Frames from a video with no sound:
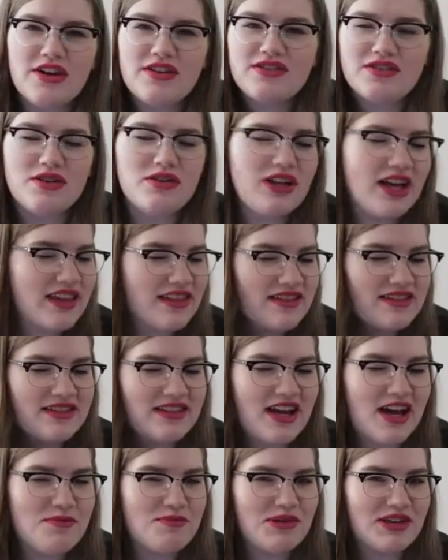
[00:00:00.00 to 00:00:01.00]
also like this
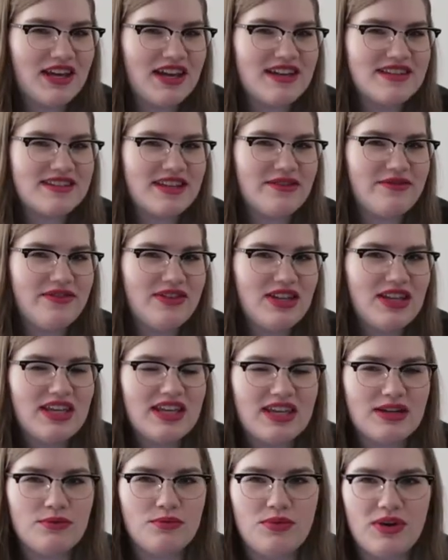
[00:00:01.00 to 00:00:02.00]
cup because I feel
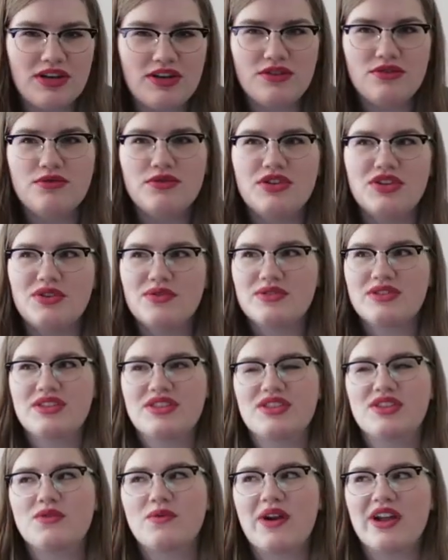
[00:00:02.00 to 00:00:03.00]
like when you use
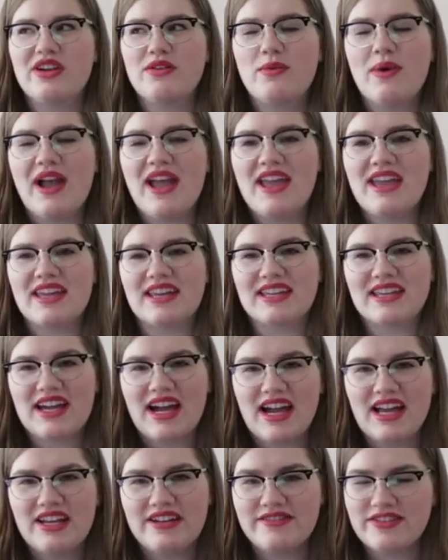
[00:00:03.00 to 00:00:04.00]
it the right way, it
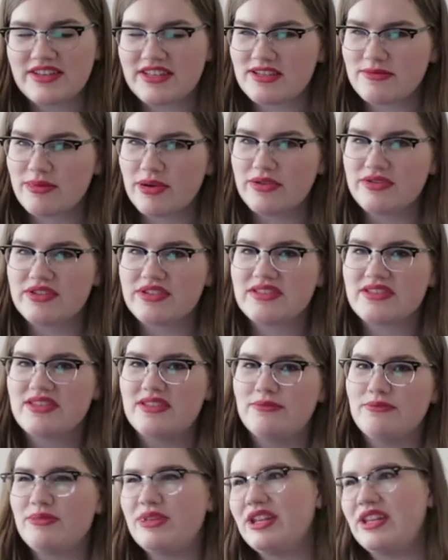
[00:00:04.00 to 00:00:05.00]
kind of exposes
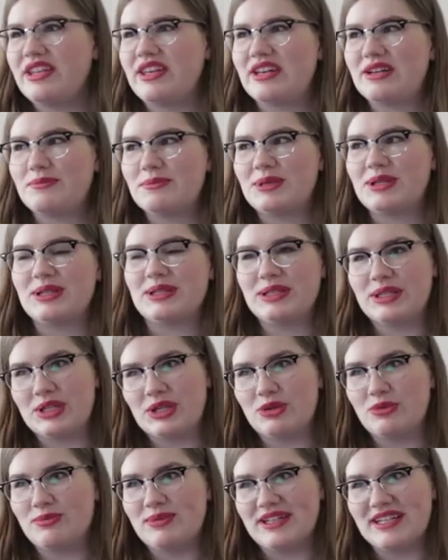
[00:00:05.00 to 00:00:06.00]
the medium a
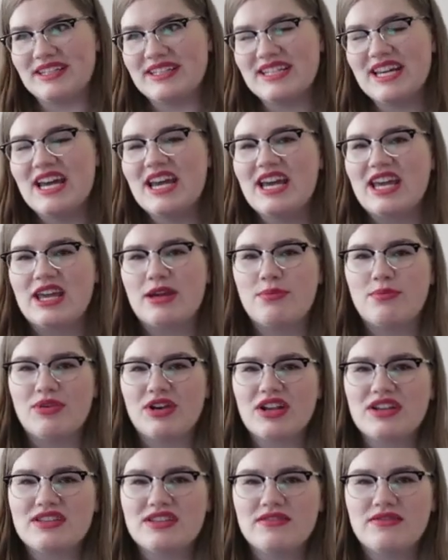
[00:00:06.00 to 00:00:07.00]
little bit. It
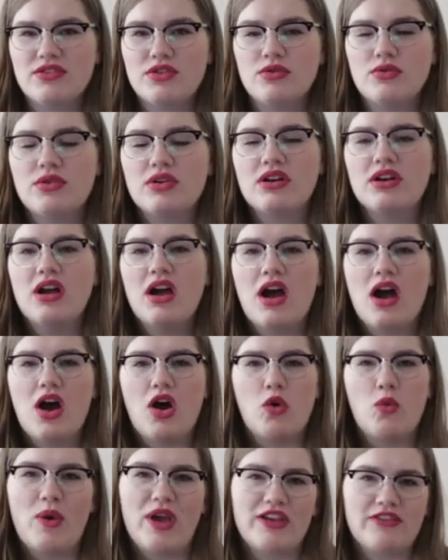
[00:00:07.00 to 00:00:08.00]
brings the viewer
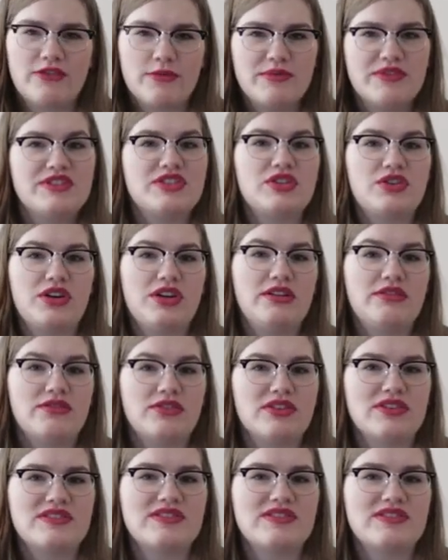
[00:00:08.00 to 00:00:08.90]
away from the screen for a